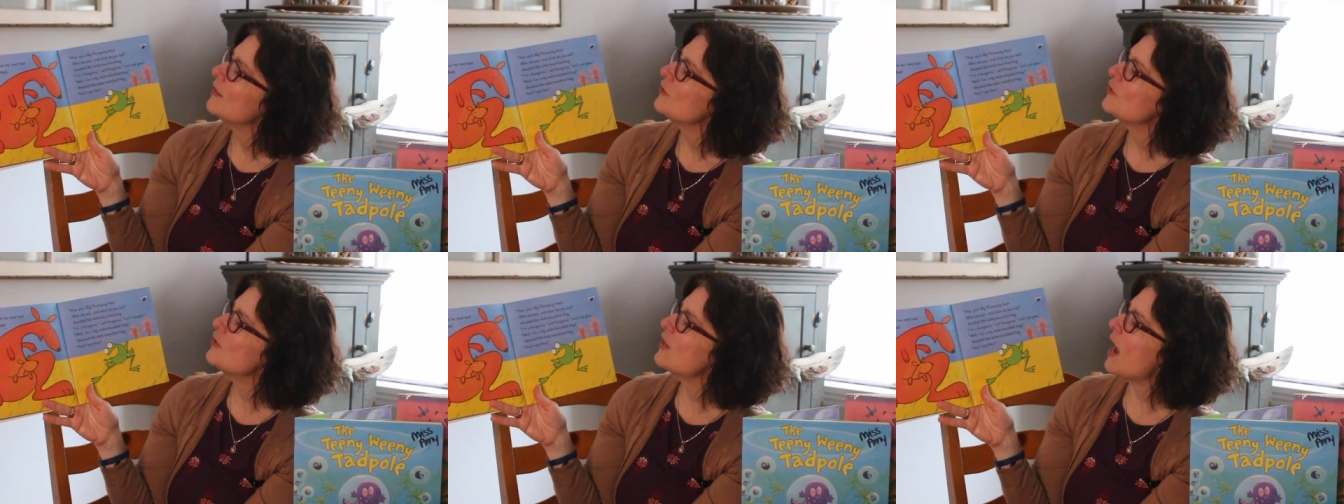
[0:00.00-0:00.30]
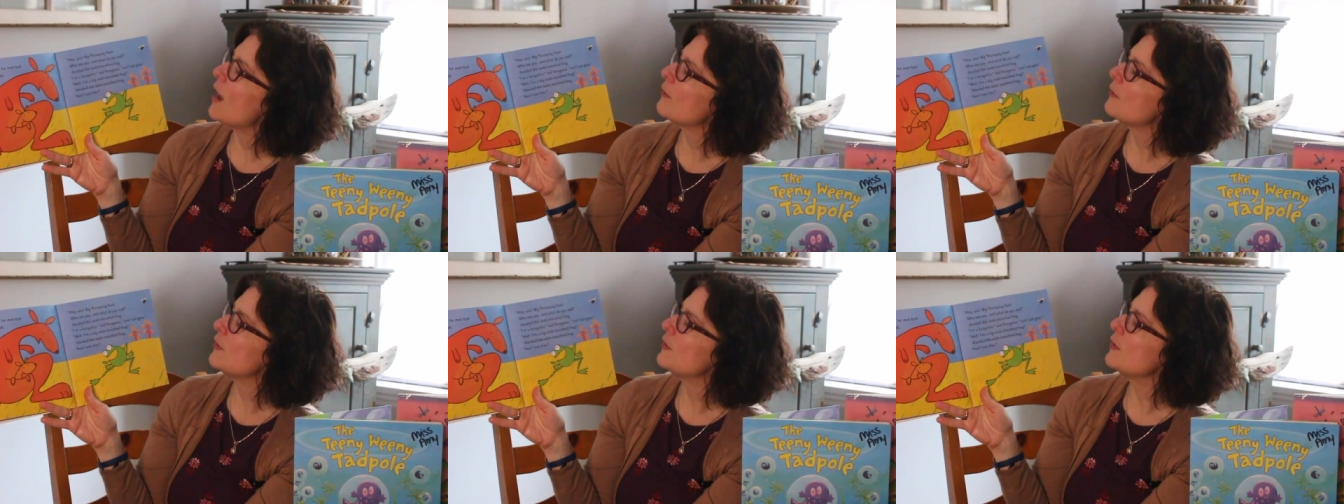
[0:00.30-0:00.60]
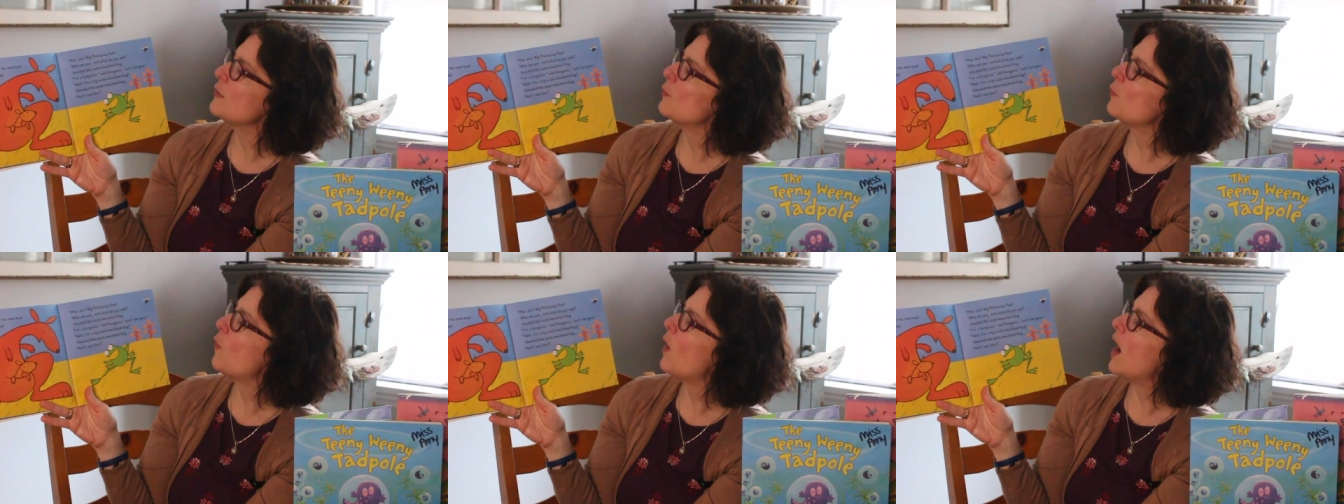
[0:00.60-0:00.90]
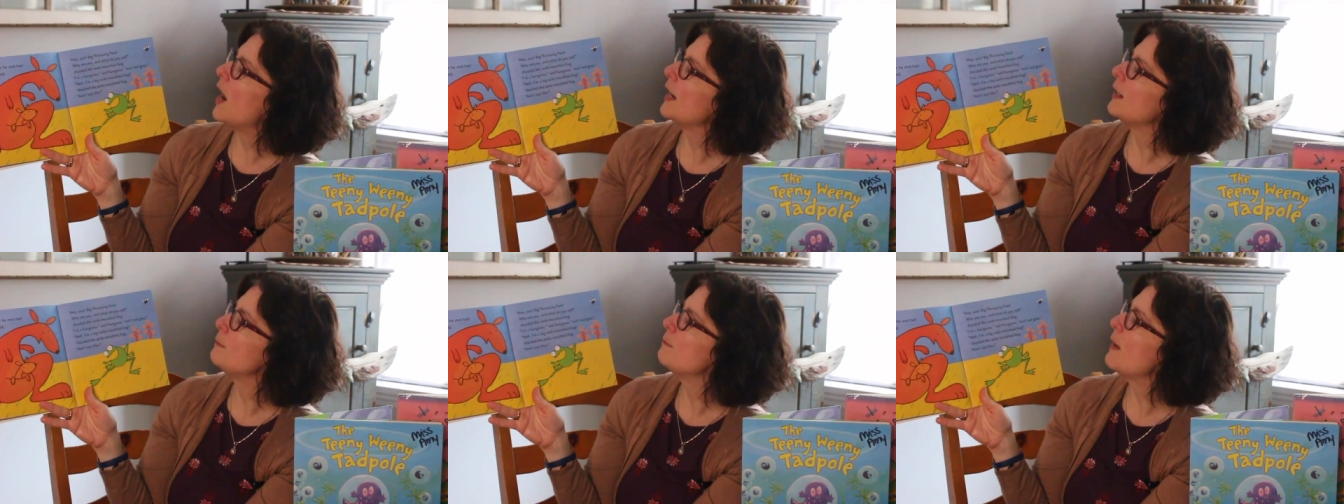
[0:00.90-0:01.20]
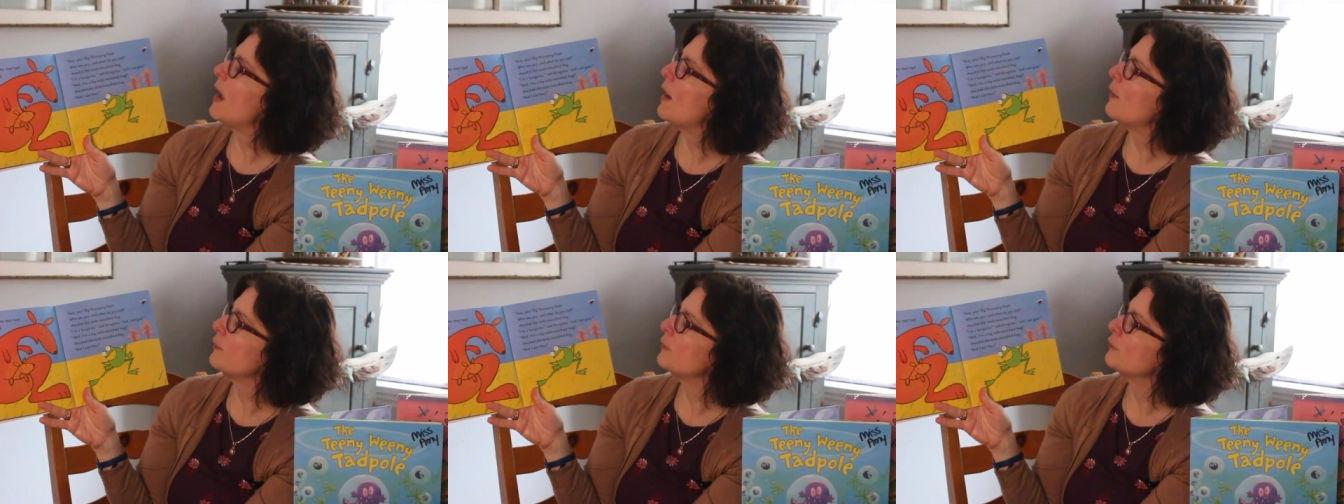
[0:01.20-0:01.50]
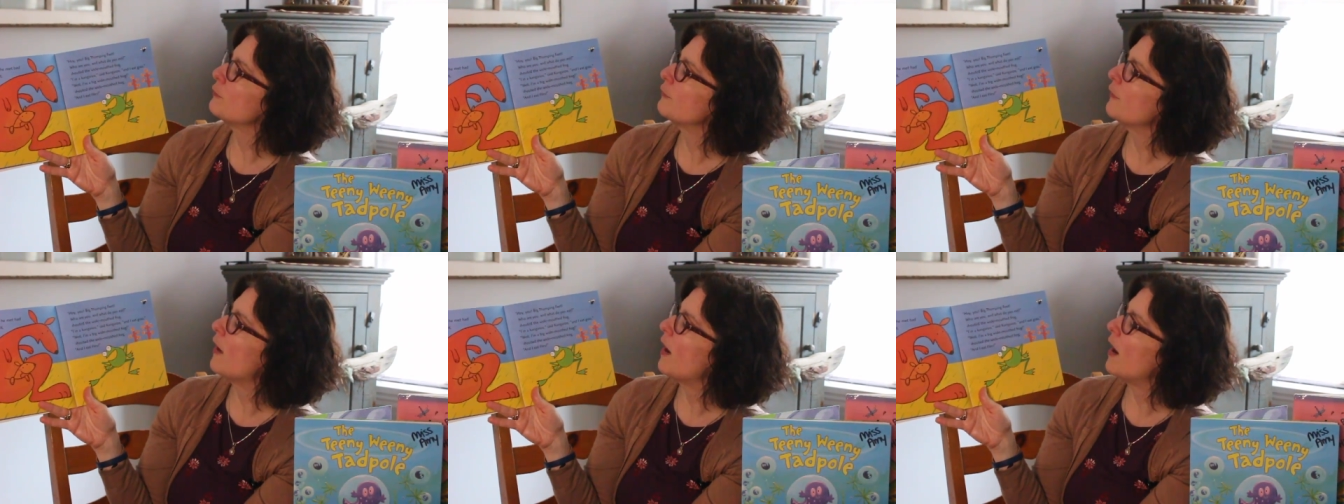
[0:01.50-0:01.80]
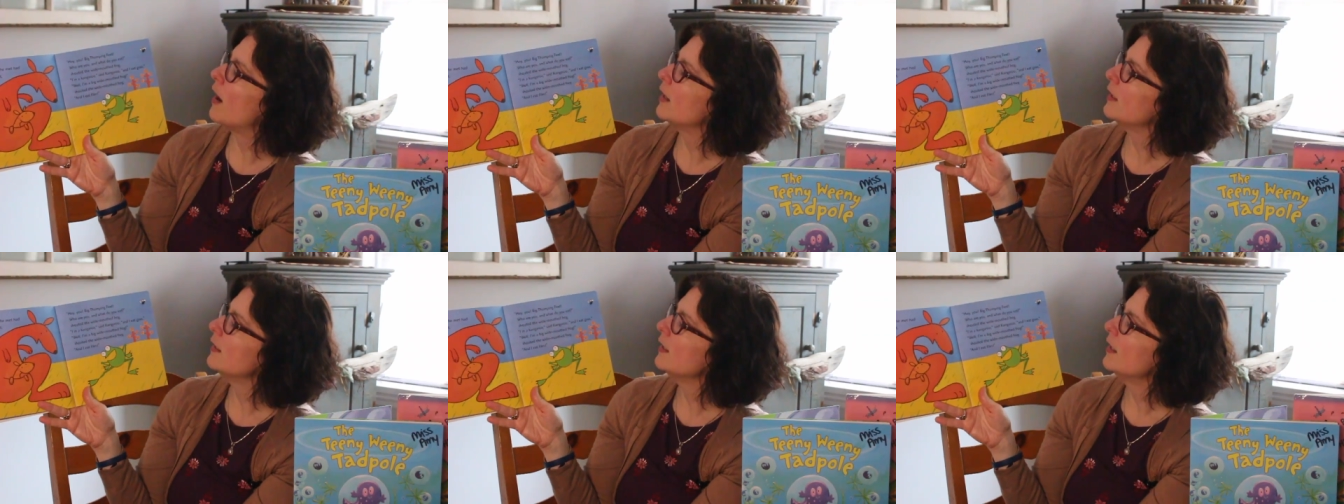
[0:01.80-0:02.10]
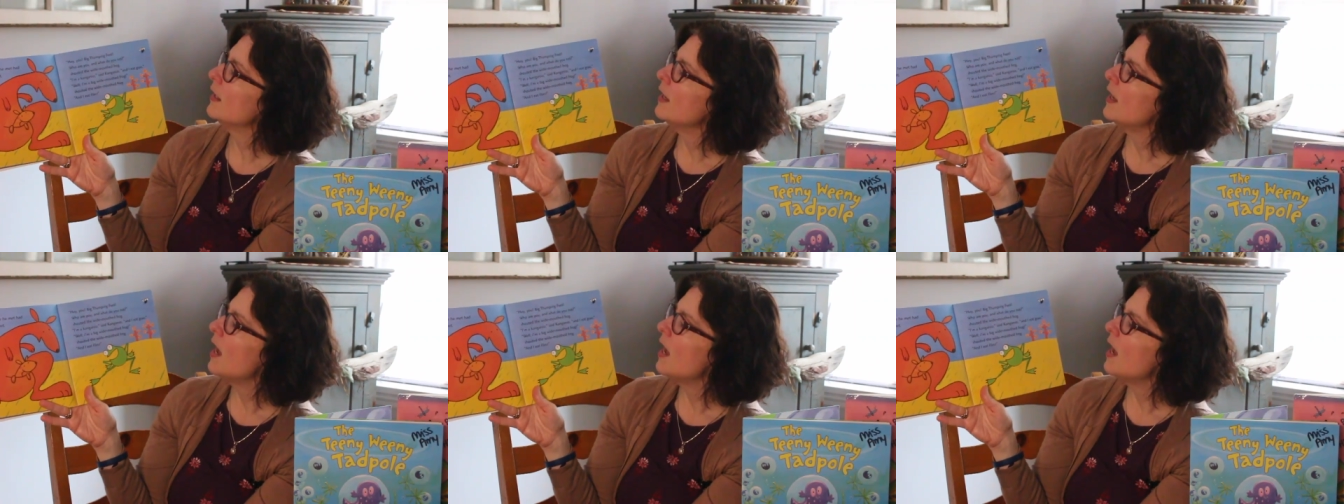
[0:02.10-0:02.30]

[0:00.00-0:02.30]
Shouted the wide-mouthed frog.